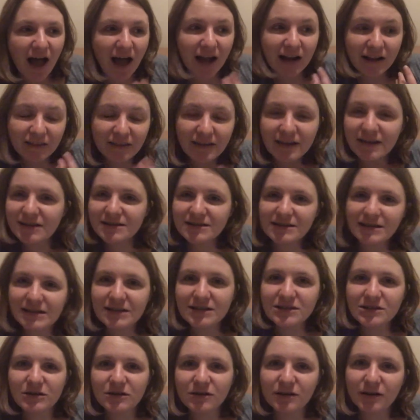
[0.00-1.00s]
and I think it's
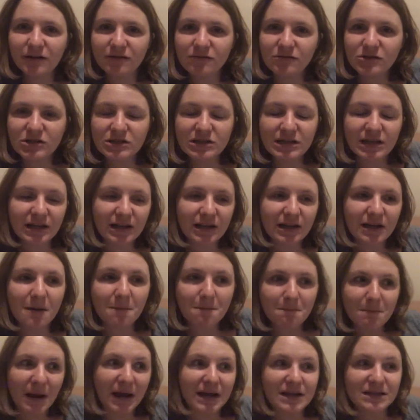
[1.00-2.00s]
these two that have just hit like a
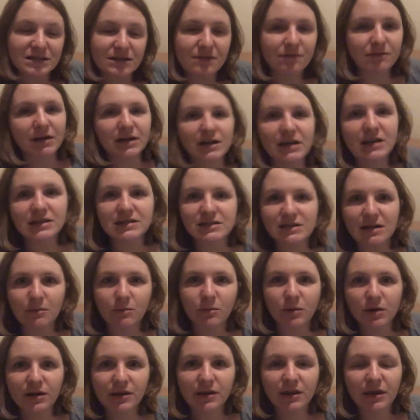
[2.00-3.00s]
massive reading
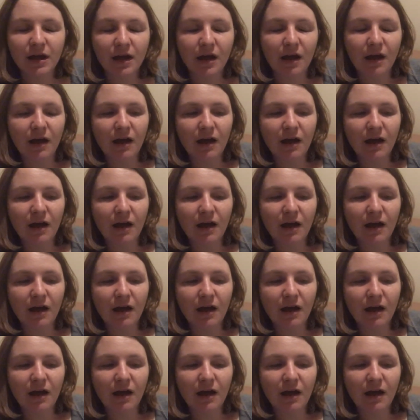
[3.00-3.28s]
slump with.